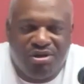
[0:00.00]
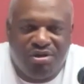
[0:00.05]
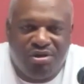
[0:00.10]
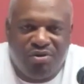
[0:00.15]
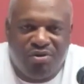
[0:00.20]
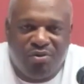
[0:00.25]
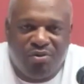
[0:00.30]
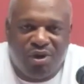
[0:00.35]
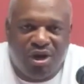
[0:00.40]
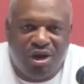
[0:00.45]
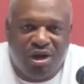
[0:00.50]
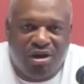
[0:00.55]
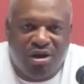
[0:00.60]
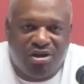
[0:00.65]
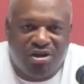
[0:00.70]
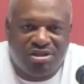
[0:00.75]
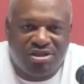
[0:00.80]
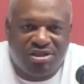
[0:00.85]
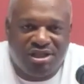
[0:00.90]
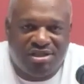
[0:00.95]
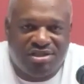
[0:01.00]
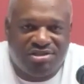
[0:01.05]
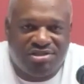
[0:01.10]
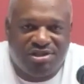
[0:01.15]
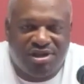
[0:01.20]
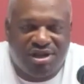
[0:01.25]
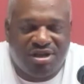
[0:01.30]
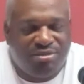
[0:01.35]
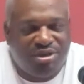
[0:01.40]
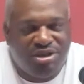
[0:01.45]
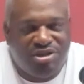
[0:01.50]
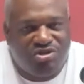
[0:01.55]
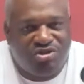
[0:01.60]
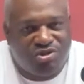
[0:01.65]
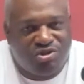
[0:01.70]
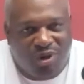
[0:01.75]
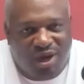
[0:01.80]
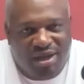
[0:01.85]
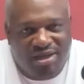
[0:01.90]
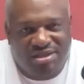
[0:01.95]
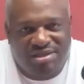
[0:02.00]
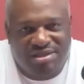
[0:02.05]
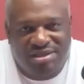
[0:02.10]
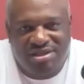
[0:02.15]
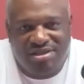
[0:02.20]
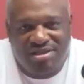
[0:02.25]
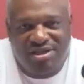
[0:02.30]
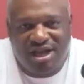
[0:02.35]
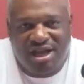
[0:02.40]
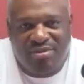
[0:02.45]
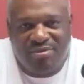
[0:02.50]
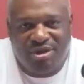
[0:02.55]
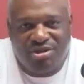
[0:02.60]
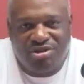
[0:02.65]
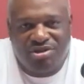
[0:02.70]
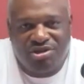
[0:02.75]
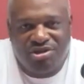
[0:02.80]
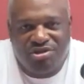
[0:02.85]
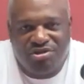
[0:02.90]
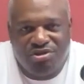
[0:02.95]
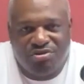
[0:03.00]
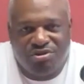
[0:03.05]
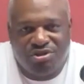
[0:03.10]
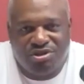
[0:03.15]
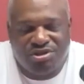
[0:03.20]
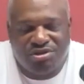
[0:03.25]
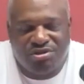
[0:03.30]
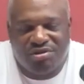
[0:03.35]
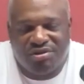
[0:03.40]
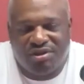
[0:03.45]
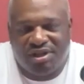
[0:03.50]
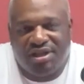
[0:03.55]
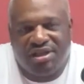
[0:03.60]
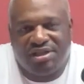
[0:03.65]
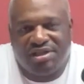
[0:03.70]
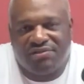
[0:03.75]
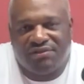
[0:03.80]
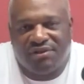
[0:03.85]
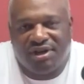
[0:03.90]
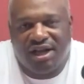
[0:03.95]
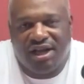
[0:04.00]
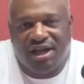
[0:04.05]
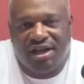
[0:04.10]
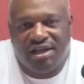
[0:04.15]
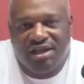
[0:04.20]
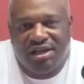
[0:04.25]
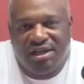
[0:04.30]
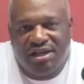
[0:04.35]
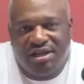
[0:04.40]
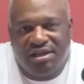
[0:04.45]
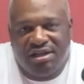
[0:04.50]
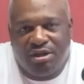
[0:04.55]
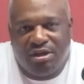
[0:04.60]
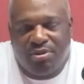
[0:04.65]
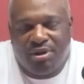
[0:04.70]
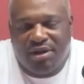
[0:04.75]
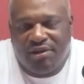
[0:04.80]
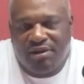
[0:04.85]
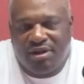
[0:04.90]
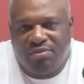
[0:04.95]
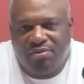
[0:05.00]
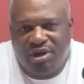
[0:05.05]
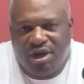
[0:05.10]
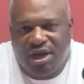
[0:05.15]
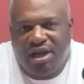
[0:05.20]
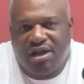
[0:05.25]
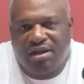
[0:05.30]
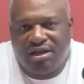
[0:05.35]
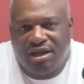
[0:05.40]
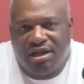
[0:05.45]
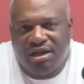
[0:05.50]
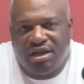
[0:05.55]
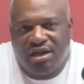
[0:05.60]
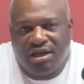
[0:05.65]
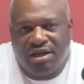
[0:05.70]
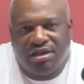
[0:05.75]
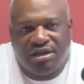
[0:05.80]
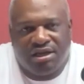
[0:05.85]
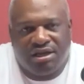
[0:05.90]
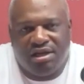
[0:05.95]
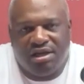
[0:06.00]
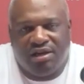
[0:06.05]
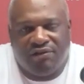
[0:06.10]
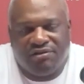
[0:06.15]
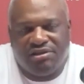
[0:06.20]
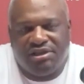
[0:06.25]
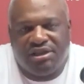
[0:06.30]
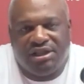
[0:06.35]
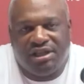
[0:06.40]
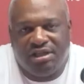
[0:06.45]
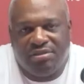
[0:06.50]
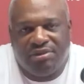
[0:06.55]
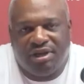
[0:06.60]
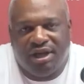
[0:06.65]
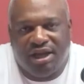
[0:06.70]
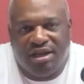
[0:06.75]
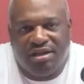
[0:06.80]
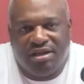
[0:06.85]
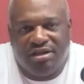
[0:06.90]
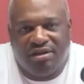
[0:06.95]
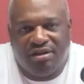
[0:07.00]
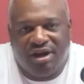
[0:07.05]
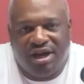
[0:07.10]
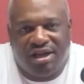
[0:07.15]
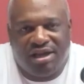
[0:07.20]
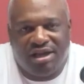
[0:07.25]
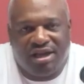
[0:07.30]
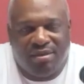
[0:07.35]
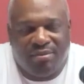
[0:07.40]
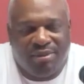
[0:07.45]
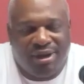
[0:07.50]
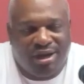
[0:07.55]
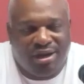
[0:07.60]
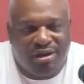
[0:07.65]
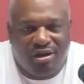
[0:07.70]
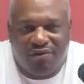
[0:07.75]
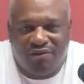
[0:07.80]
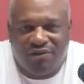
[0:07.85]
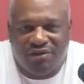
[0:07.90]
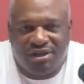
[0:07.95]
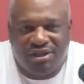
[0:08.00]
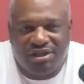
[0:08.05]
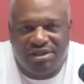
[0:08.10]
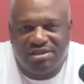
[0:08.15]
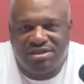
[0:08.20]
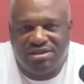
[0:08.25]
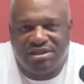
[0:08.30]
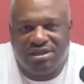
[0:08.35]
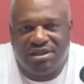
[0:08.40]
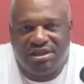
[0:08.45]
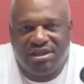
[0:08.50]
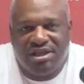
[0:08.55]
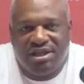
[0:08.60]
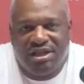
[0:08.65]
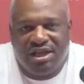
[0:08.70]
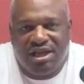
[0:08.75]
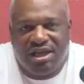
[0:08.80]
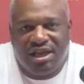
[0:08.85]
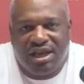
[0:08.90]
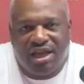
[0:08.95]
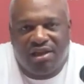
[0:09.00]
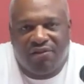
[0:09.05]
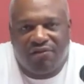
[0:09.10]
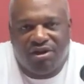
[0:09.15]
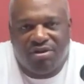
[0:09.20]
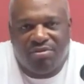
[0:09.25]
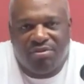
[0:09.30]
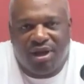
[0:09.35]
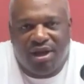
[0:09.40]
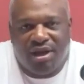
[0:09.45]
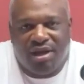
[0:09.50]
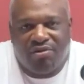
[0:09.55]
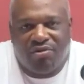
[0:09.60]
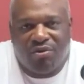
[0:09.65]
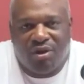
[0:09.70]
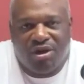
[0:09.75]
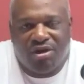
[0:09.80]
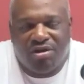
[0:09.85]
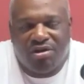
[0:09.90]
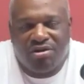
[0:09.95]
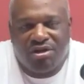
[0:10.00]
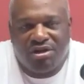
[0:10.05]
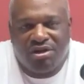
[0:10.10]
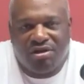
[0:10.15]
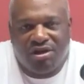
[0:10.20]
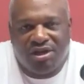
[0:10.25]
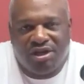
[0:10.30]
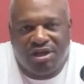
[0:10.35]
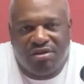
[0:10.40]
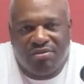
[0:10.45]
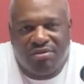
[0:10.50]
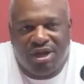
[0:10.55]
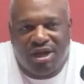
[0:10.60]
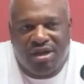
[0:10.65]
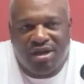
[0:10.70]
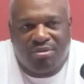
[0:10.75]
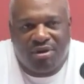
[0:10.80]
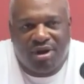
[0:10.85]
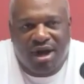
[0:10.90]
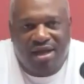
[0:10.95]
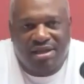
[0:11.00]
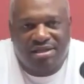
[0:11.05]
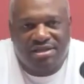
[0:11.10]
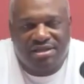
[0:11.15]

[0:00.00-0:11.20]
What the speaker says: one loss necessarily beat you twice. You got to make sure you're doing certain things for that. But I think we got a good enough team that they can come back off of this and they can rebound well. Again, we had practice